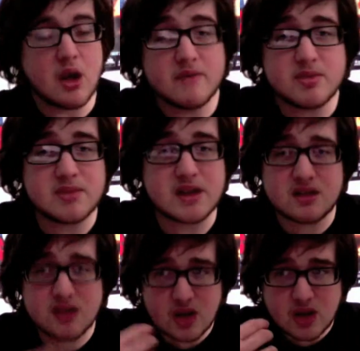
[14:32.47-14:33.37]
For me,
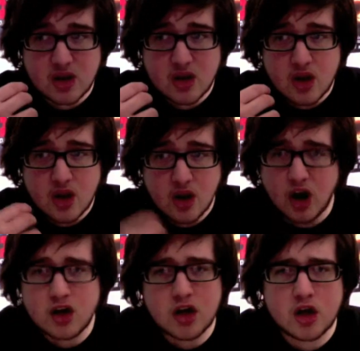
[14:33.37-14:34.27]

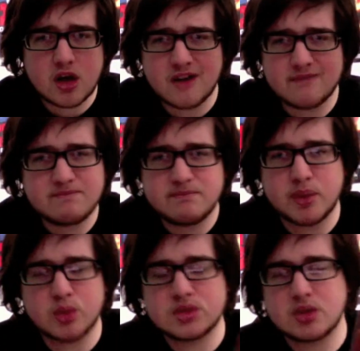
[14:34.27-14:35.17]
I'm
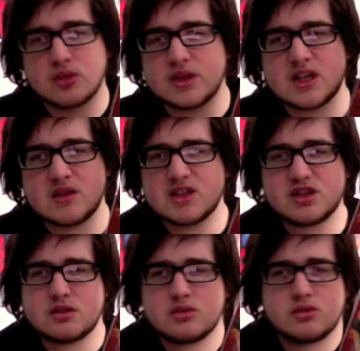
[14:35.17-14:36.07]
bought all the
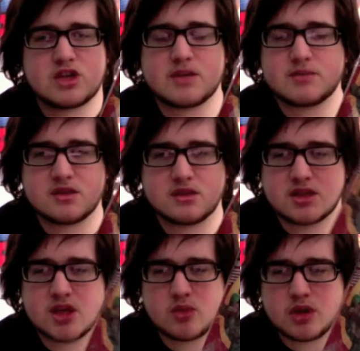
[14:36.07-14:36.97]
digital chapters, so